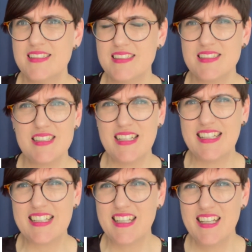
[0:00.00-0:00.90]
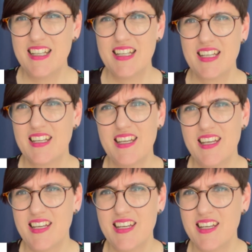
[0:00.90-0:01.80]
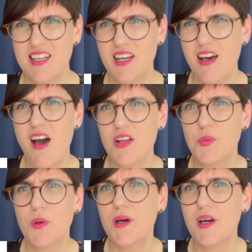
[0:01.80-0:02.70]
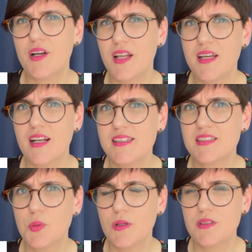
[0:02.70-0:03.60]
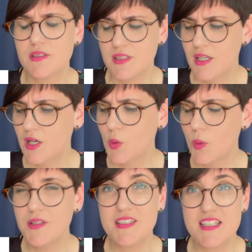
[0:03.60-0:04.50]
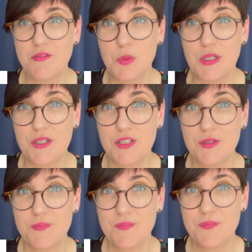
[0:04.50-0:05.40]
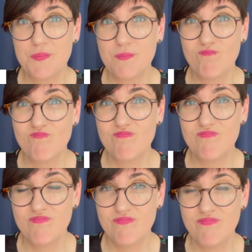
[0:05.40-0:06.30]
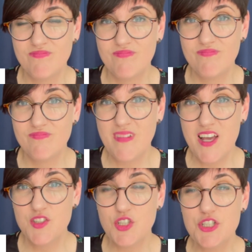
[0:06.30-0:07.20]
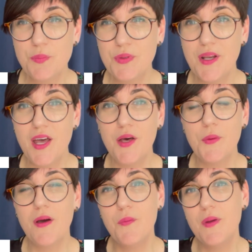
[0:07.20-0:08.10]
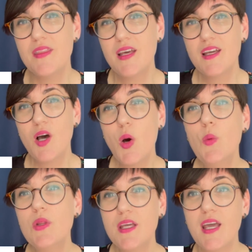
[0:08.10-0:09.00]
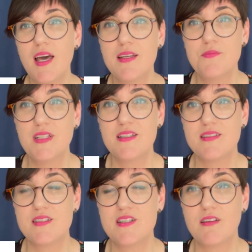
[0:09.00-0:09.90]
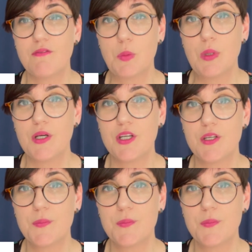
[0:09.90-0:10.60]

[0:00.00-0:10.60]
like hard work, like less qualitative work. So she put her with only administrative work.